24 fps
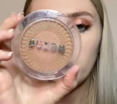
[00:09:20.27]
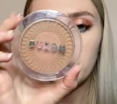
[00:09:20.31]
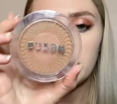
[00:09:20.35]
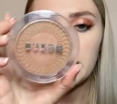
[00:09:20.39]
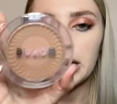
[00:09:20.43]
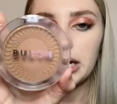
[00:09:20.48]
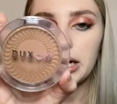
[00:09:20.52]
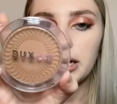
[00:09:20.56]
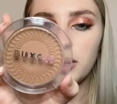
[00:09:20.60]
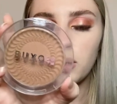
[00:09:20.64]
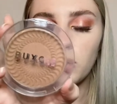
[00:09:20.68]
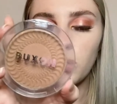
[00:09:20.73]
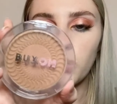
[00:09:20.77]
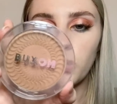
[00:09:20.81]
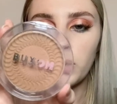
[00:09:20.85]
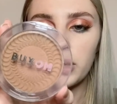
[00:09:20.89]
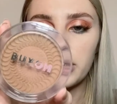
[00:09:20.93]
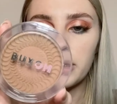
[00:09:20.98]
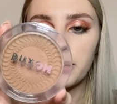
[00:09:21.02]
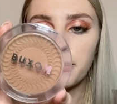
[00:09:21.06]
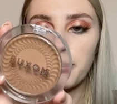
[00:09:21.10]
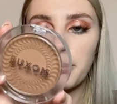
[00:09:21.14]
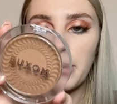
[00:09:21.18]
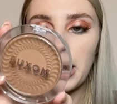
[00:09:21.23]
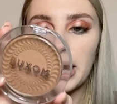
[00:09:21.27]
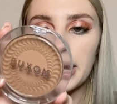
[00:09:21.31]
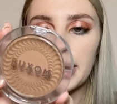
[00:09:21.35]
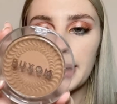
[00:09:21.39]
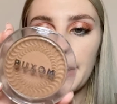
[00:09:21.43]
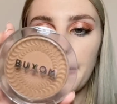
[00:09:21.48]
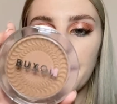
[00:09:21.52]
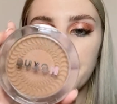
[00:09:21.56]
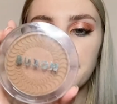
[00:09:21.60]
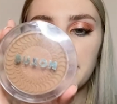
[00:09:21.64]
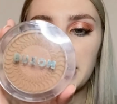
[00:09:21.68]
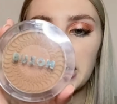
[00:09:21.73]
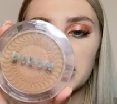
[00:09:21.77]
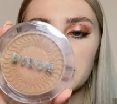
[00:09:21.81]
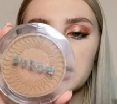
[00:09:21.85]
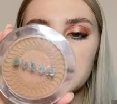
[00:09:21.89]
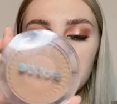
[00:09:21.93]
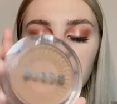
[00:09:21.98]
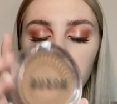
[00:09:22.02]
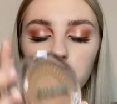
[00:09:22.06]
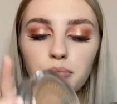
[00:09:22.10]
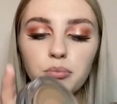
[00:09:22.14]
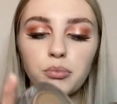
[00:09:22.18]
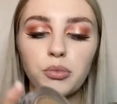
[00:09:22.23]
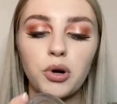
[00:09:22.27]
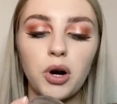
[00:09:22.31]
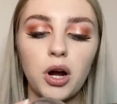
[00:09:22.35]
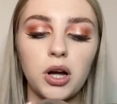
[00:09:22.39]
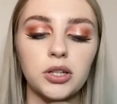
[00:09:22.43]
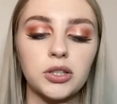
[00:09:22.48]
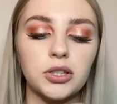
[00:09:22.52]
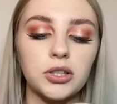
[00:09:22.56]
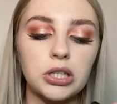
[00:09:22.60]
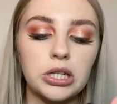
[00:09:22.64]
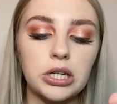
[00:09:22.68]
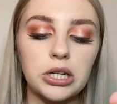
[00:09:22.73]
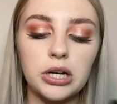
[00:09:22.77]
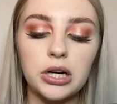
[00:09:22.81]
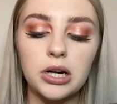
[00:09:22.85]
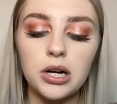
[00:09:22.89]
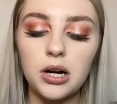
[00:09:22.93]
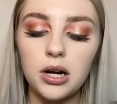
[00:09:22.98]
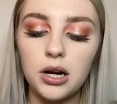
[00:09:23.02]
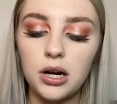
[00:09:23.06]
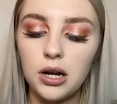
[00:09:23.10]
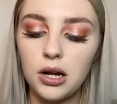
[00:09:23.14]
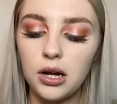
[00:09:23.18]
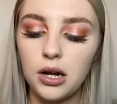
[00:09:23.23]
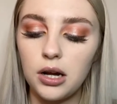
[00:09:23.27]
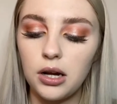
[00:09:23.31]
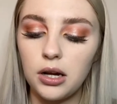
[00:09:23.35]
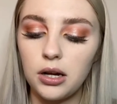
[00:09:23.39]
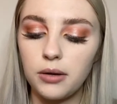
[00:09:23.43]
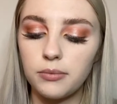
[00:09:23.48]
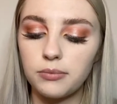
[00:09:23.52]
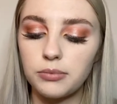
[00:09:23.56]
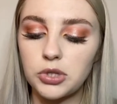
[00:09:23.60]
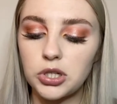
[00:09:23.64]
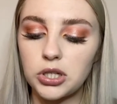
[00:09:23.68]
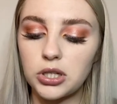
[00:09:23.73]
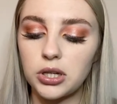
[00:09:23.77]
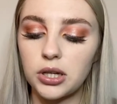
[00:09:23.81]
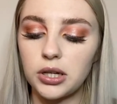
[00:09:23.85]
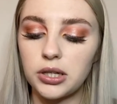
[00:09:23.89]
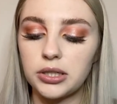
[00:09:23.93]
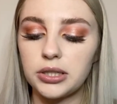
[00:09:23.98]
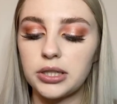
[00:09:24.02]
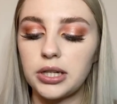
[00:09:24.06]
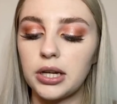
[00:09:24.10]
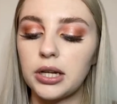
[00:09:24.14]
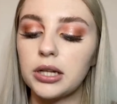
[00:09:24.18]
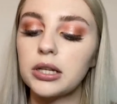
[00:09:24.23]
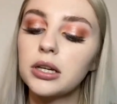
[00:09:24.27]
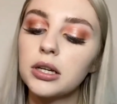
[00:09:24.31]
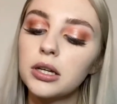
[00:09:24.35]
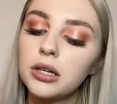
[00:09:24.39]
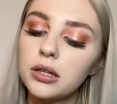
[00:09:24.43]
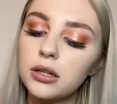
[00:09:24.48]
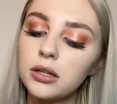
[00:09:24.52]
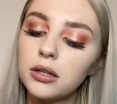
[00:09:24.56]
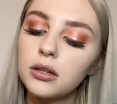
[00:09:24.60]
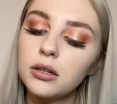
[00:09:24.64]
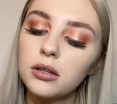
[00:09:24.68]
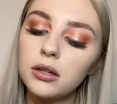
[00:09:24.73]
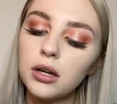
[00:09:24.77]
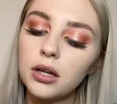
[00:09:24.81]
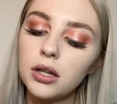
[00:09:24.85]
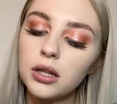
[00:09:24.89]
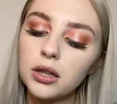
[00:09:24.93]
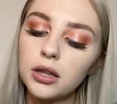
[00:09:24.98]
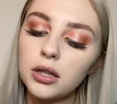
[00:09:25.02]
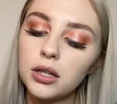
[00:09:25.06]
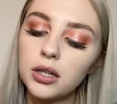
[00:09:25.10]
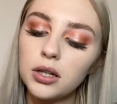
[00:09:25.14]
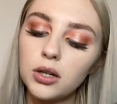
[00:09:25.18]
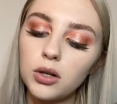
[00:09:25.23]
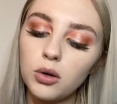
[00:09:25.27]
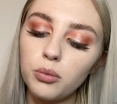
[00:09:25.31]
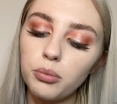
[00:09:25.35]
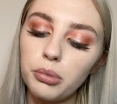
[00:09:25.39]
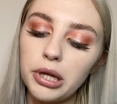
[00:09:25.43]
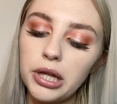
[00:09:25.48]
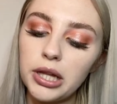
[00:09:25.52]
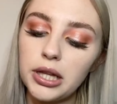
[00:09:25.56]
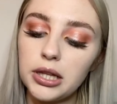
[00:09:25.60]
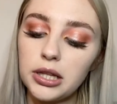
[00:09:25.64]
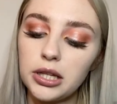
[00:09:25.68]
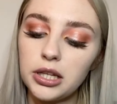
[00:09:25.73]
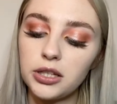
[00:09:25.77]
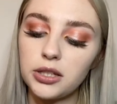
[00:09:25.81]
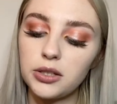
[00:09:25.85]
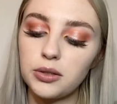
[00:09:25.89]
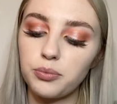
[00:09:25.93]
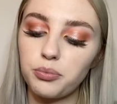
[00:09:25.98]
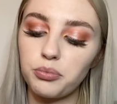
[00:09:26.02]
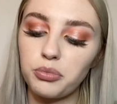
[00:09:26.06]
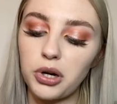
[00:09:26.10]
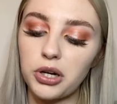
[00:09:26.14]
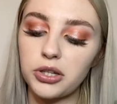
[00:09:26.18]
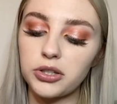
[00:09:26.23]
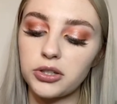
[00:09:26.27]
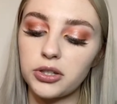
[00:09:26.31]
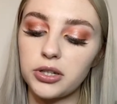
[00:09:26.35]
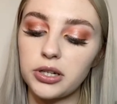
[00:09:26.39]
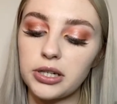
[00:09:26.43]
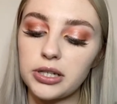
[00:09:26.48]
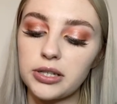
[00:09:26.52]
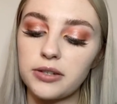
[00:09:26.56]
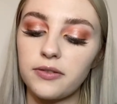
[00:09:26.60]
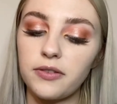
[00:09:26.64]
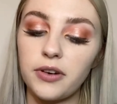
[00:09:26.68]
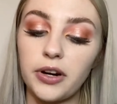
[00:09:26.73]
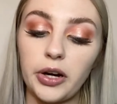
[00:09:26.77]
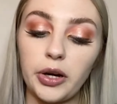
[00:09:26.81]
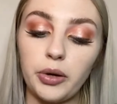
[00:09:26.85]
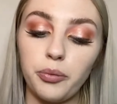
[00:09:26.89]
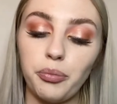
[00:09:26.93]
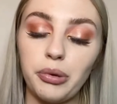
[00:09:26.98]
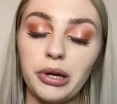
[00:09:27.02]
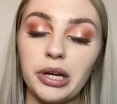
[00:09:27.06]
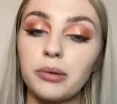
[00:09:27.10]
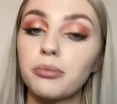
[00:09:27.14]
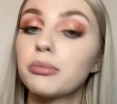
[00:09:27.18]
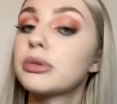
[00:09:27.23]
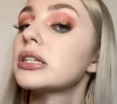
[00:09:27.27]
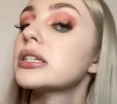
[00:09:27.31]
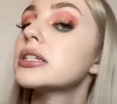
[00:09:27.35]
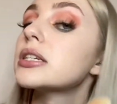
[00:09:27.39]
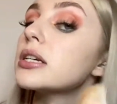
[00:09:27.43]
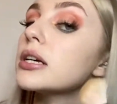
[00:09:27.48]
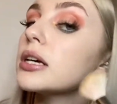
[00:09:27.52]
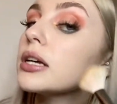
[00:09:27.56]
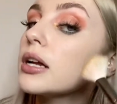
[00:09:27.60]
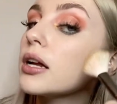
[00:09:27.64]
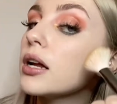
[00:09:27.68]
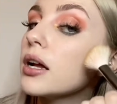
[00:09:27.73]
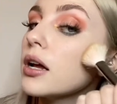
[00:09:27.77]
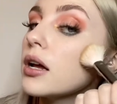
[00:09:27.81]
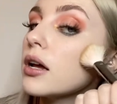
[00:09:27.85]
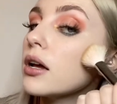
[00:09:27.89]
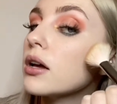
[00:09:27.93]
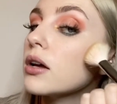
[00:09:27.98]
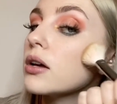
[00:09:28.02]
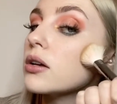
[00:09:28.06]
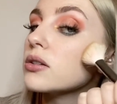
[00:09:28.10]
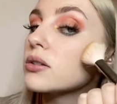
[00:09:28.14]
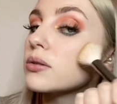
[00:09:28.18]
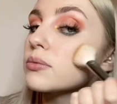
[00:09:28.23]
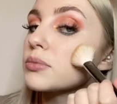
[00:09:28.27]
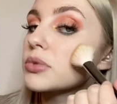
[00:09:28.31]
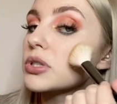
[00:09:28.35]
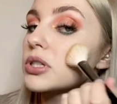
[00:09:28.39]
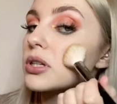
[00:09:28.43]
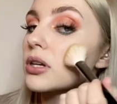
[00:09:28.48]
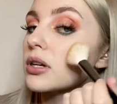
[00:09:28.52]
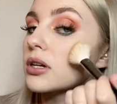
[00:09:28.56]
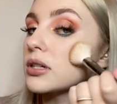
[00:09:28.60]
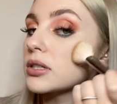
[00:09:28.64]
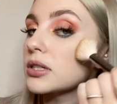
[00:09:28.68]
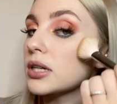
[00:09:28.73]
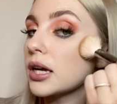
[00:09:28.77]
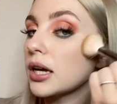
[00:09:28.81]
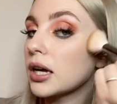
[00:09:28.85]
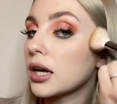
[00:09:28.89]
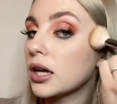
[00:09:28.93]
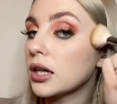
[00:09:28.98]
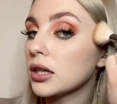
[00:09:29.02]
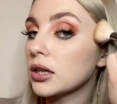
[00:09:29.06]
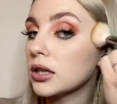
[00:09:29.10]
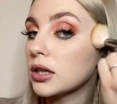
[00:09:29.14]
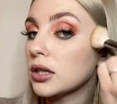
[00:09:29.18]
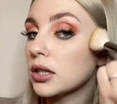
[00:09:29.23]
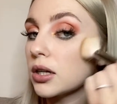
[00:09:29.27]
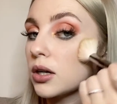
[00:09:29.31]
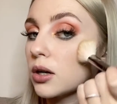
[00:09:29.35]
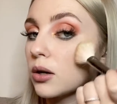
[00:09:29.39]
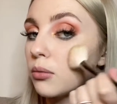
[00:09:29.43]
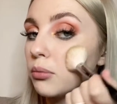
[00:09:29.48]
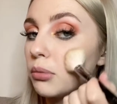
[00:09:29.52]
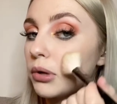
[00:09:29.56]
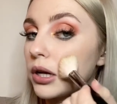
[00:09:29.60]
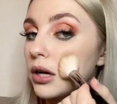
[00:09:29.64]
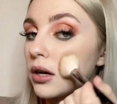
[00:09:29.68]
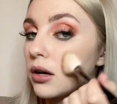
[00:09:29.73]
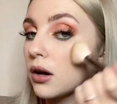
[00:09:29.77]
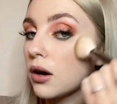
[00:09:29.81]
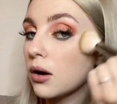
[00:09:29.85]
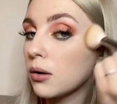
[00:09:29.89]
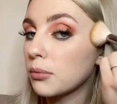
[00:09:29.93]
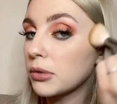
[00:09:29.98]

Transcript: in with my Buxom bronzer, I'm just gonna take a little bit. This bronzer is very pigmented, so I'm just gonna take a little bit on my